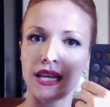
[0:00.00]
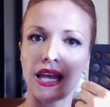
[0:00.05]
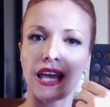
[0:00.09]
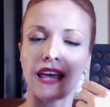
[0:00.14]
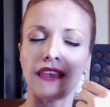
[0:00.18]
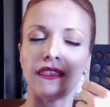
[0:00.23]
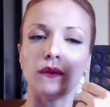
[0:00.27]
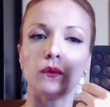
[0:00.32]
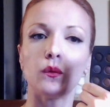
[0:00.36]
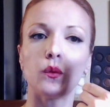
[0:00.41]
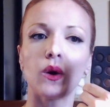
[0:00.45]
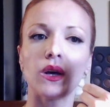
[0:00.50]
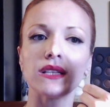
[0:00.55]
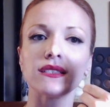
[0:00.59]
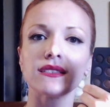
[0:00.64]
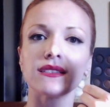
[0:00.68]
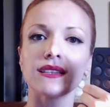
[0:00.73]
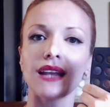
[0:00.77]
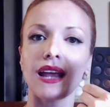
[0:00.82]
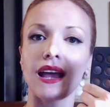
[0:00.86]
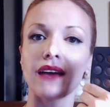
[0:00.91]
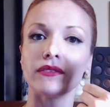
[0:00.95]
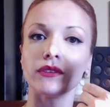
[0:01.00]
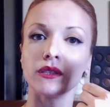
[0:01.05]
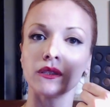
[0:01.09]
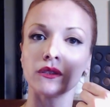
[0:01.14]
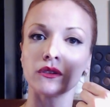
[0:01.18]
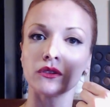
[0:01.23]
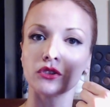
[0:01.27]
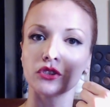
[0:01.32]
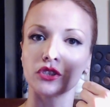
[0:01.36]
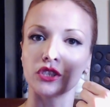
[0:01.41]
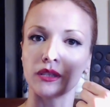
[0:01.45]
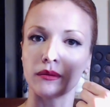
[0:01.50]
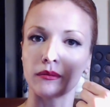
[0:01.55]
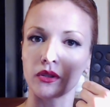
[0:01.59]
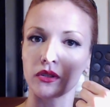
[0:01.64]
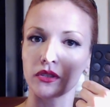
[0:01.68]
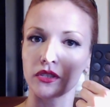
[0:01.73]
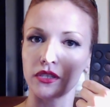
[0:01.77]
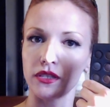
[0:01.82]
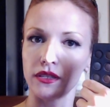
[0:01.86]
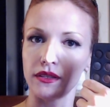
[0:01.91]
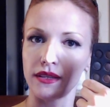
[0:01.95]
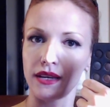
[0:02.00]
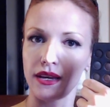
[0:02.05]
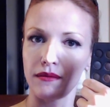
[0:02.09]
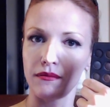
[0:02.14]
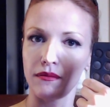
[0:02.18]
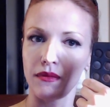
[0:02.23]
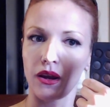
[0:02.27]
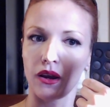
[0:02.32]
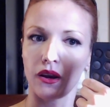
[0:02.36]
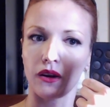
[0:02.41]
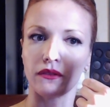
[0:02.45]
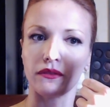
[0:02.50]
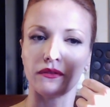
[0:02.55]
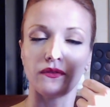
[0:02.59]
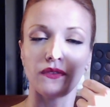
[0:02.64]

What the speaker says: and the ones that have a little shimmer to them are